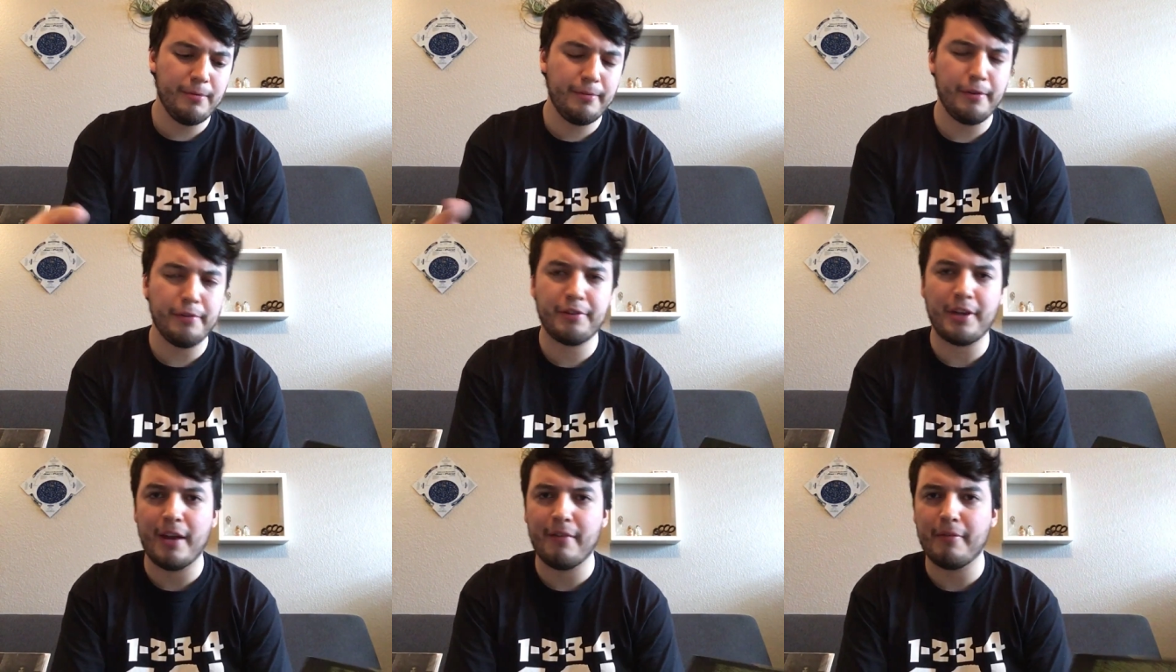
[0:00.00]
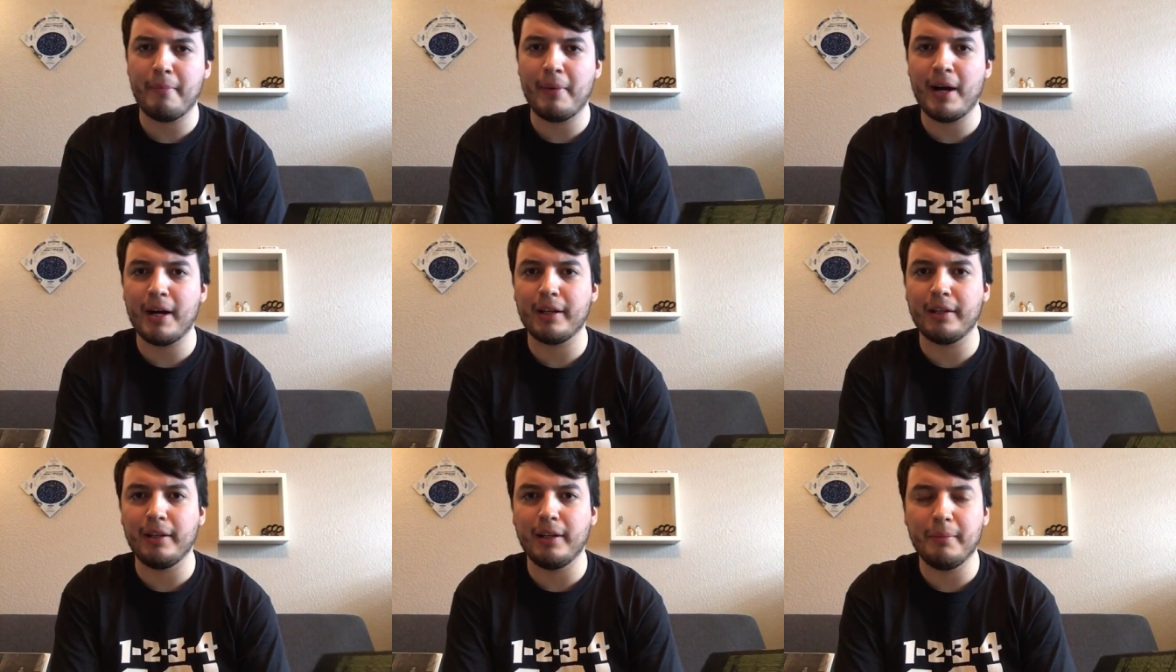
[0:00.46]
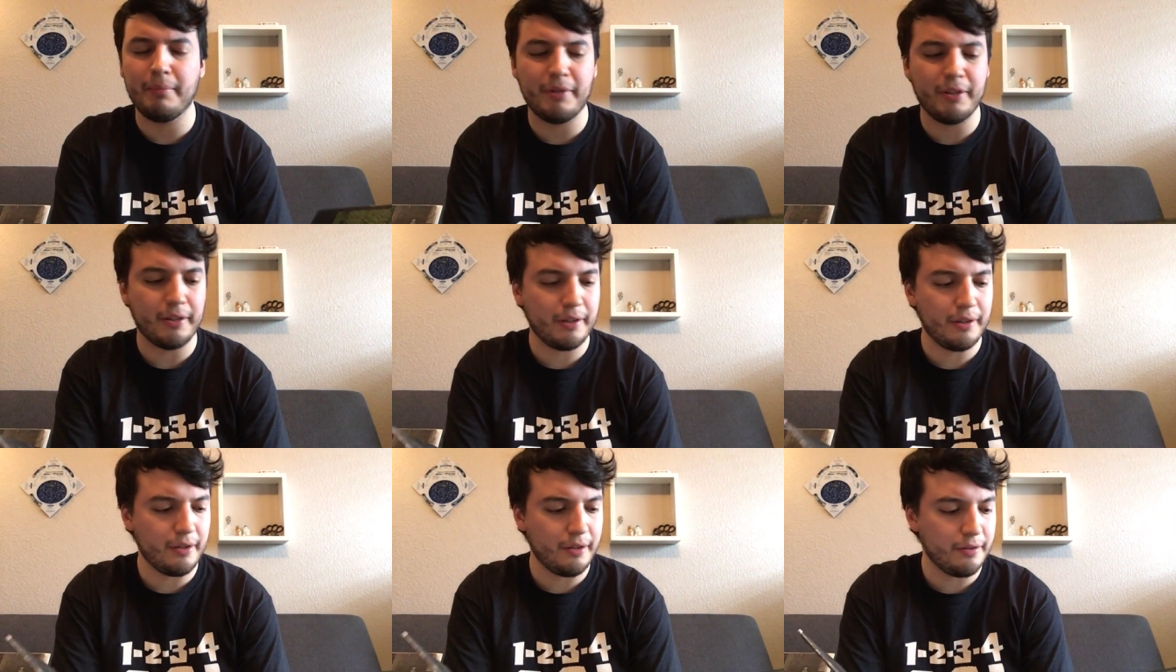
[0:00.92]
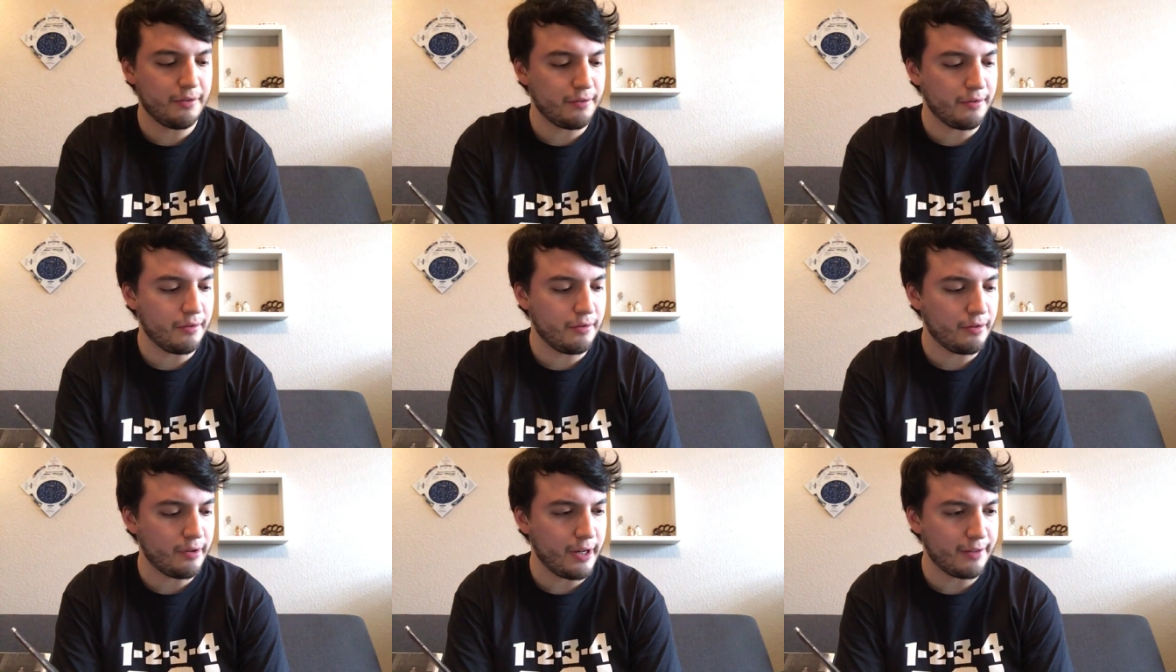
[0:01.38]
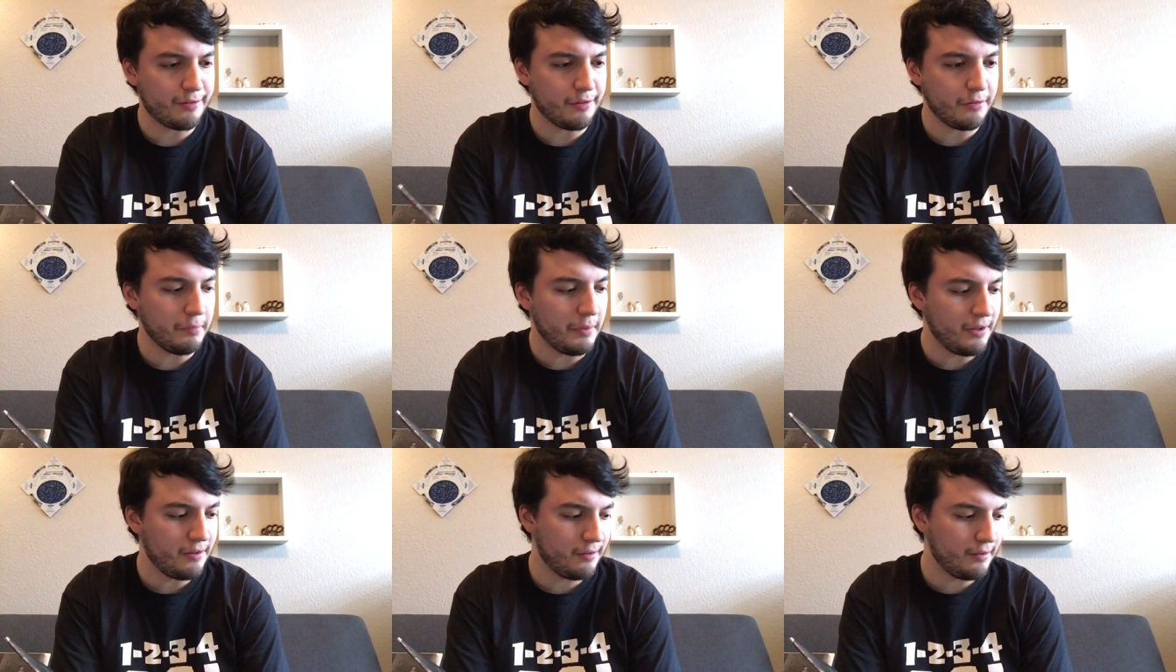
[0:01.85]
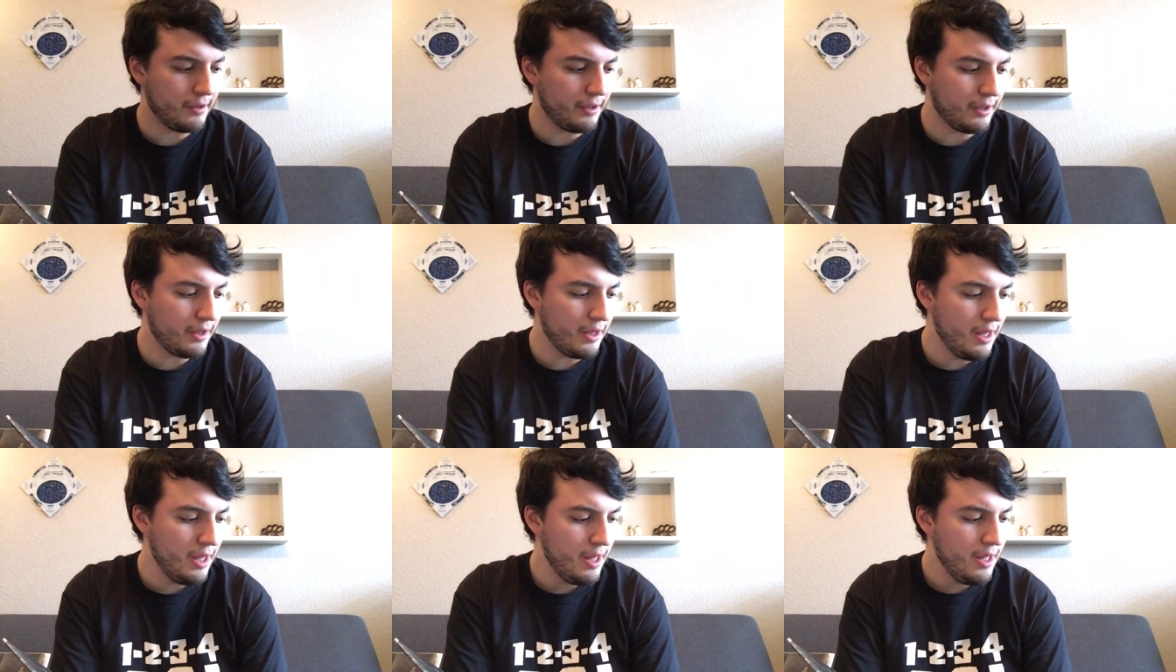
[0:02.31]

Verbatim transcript: feels kind of apocalyptic on certain tracks, especially